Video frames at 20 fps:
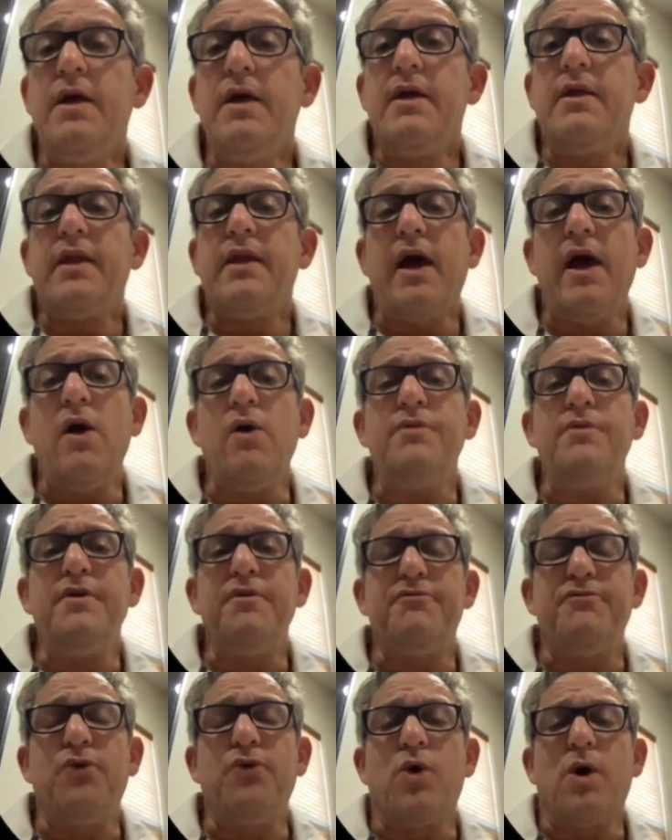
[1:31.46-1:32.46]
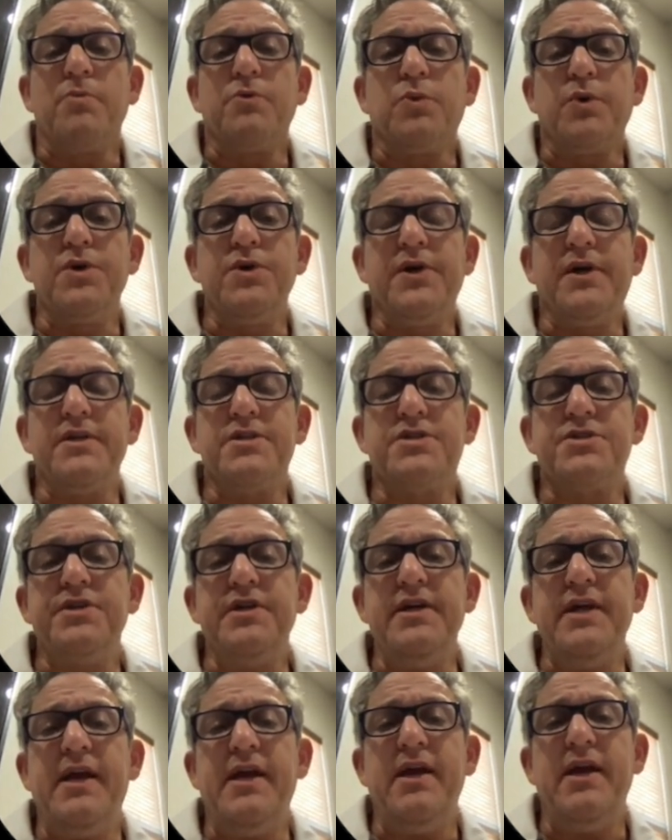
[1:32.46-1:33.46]
Now, how are they formed? Well, you can
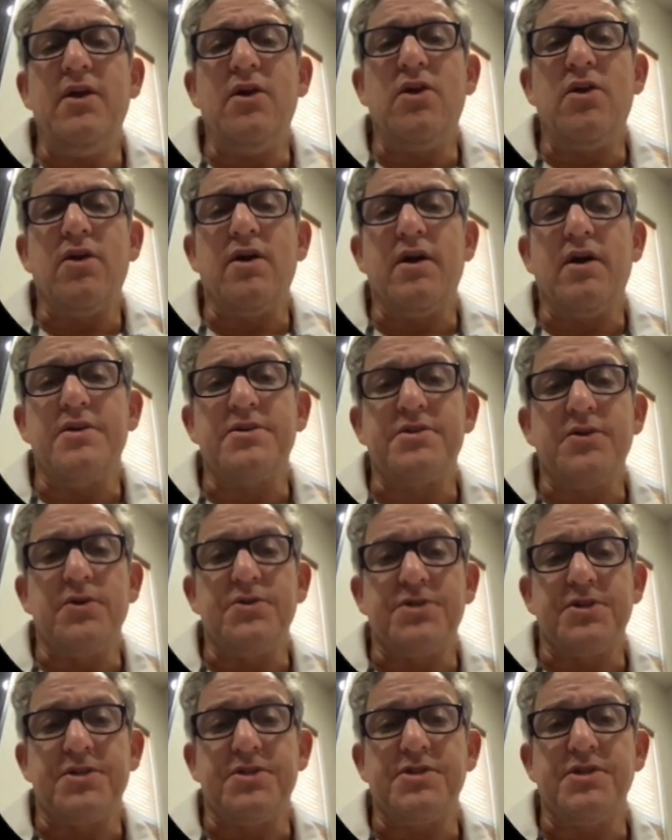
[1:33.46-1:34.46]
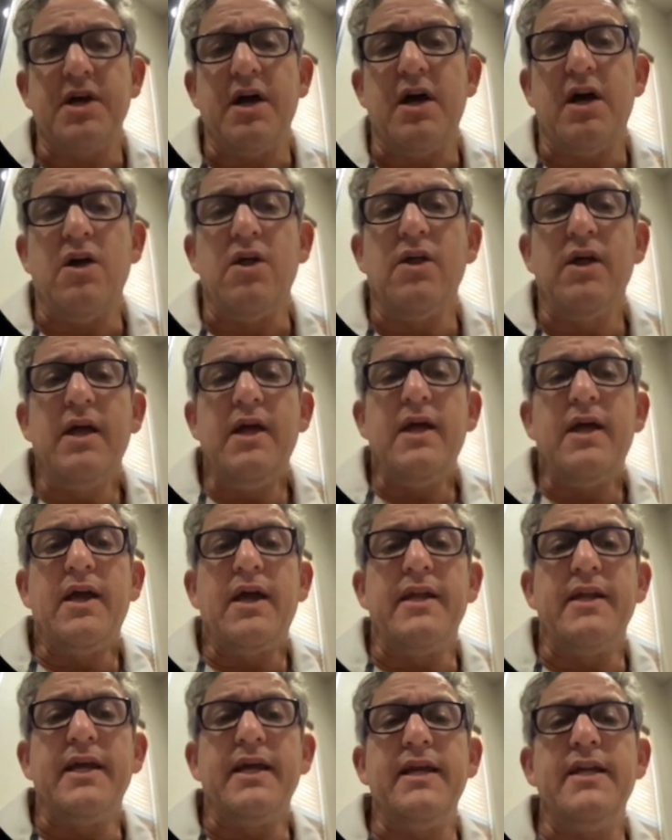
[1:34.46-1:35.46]
see here there's a cell,
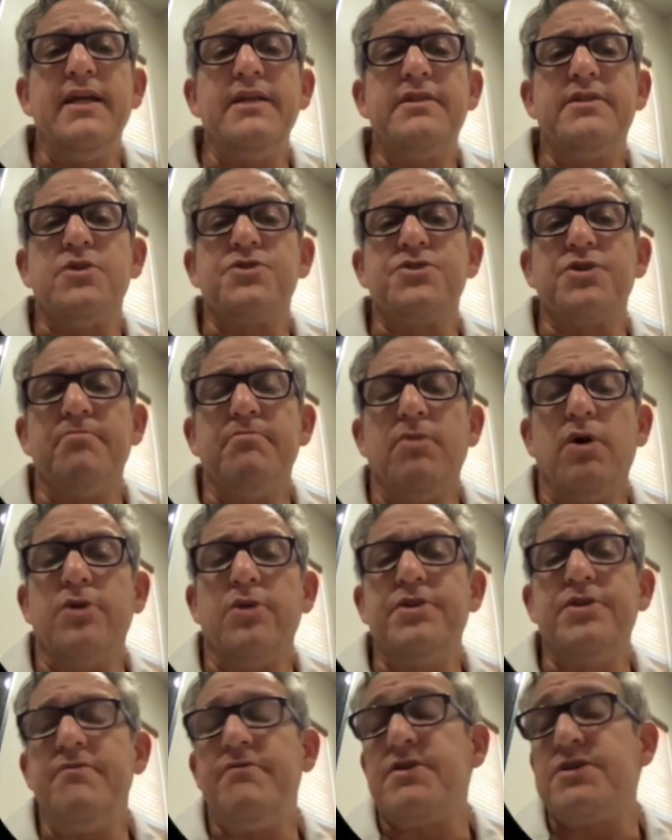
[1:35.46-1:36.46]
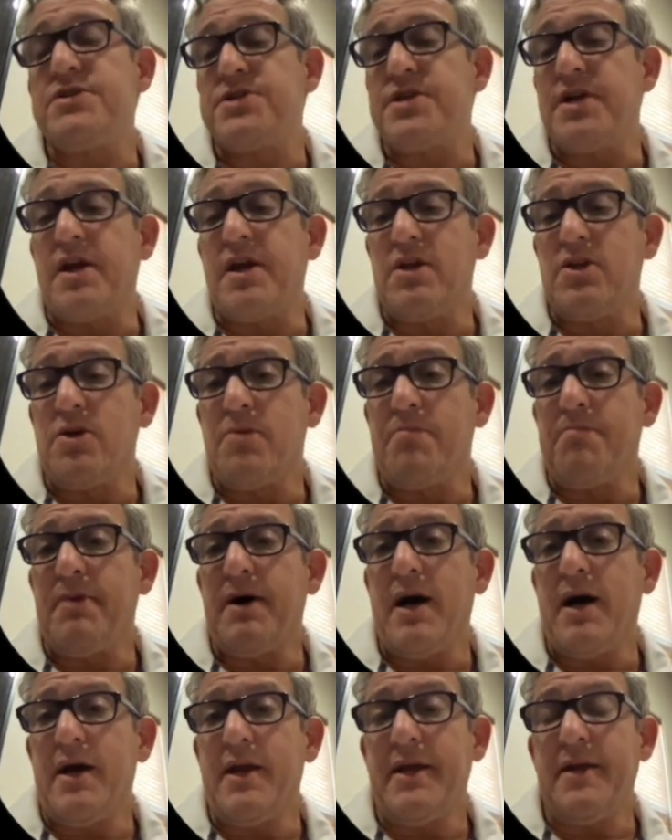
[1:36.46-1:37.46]
and in it there's a multivesicular
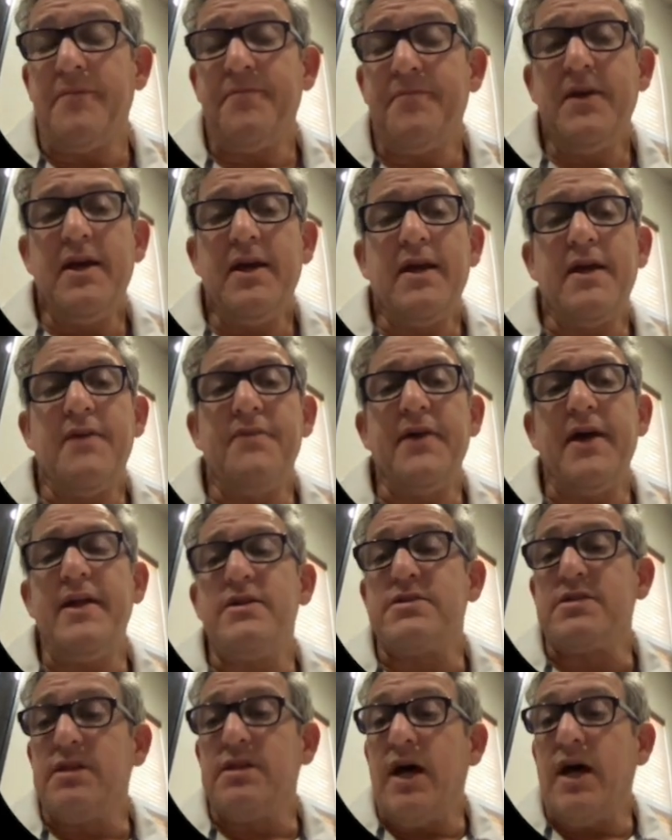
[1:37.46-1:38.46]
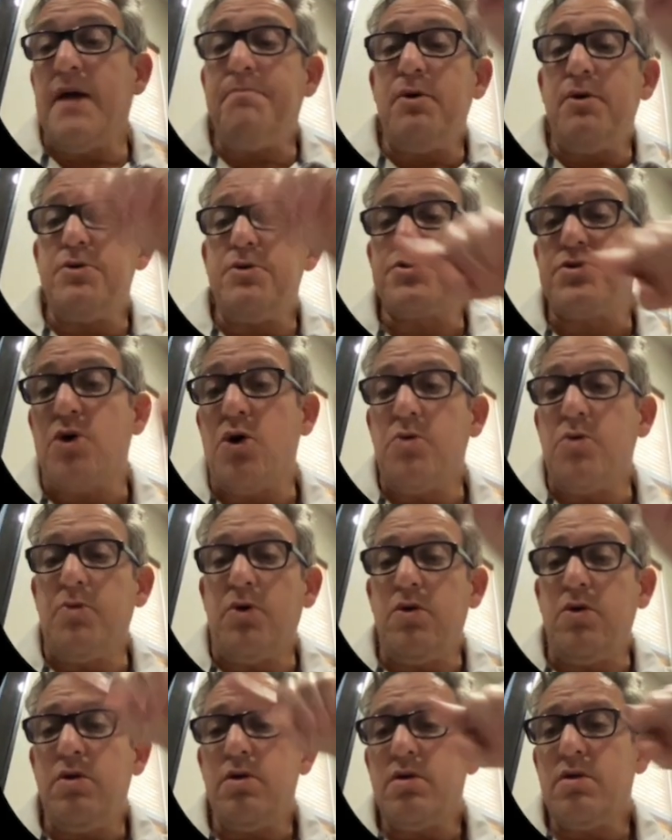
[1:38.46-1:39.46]
body. And that is
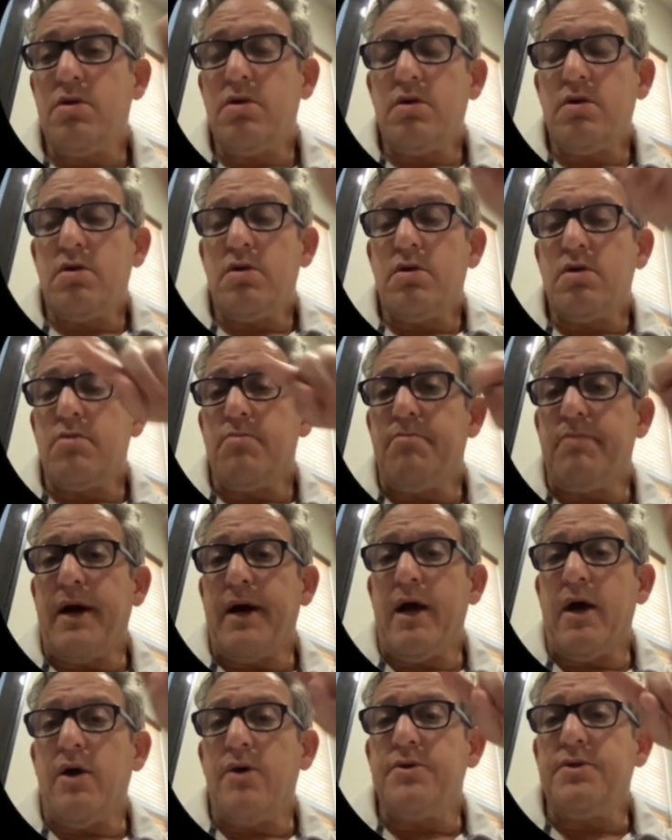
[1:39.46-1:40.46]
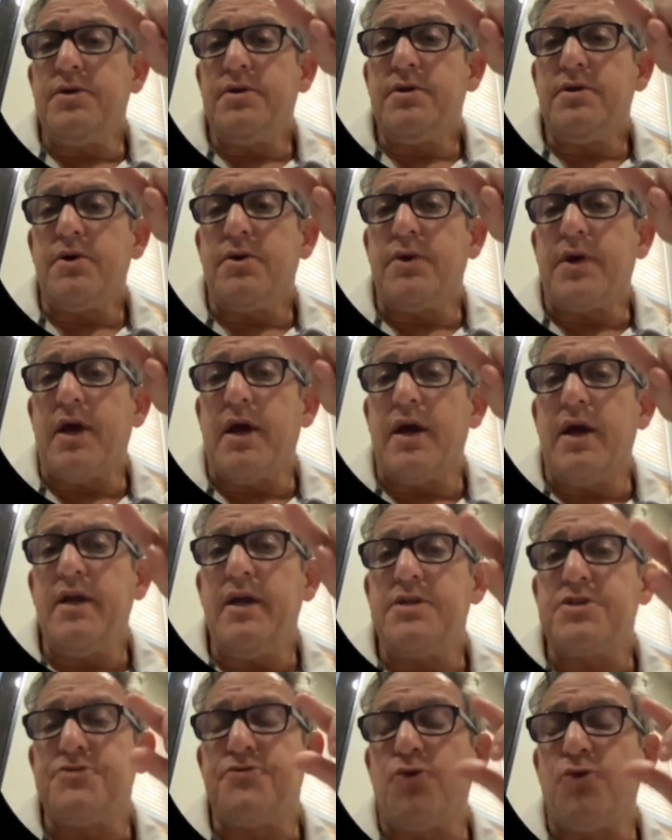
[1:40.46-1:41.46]
liposomal bound, okay?
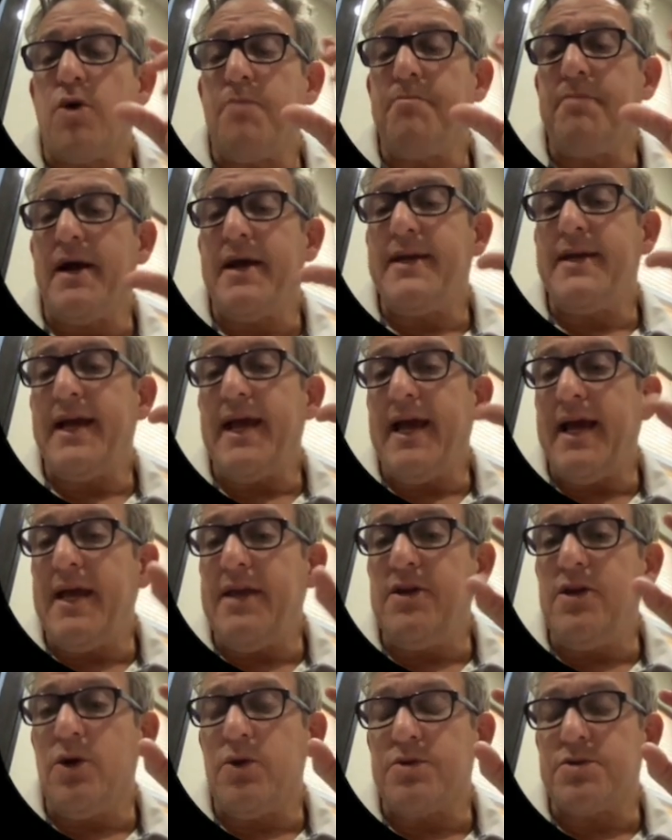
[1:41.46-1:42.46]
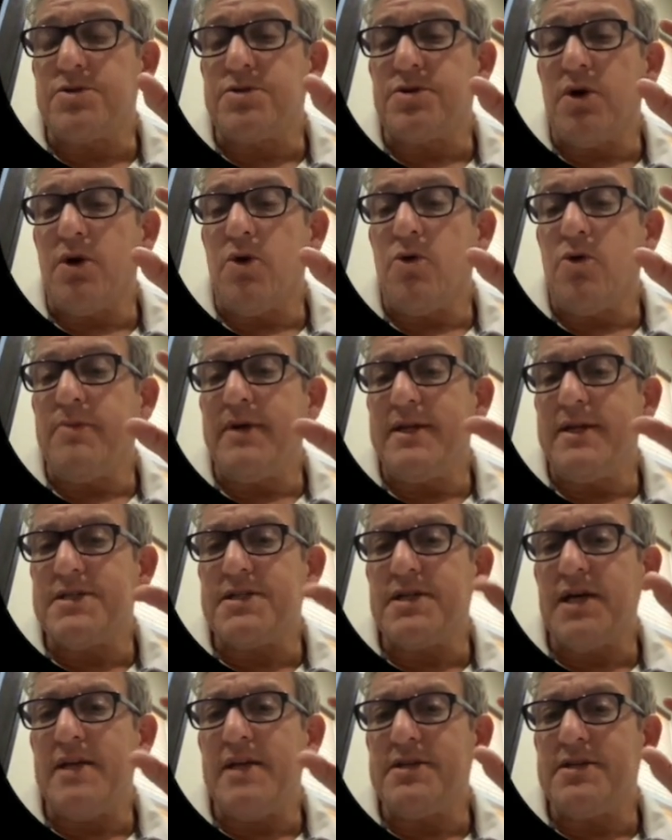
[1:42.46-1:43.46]
It's formed by an endosome
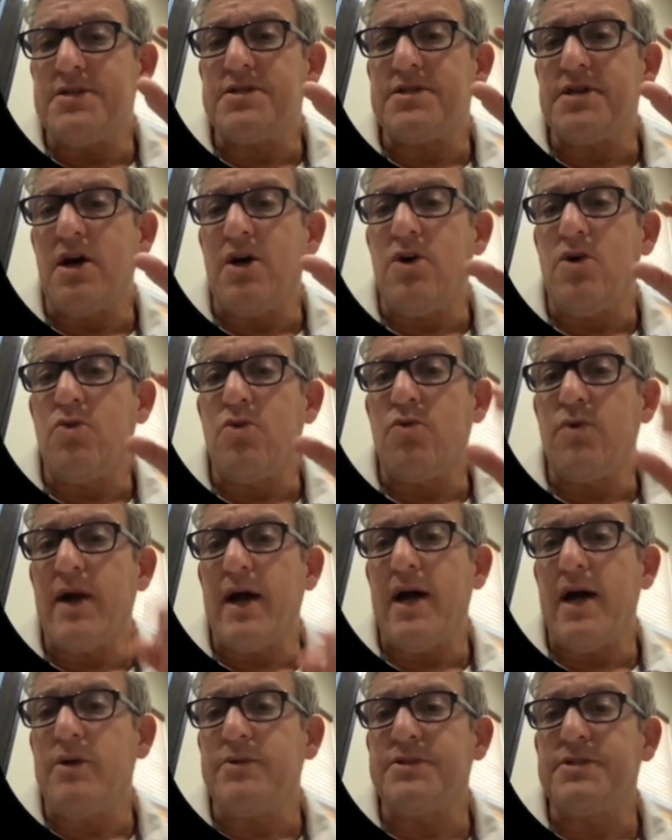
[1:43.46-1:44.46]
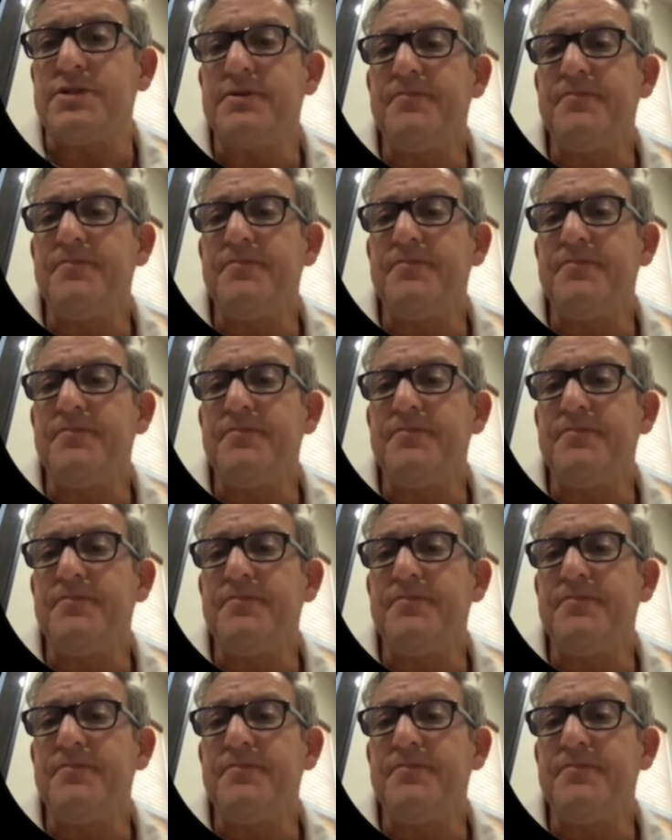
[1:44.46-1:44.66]
inside the cell route.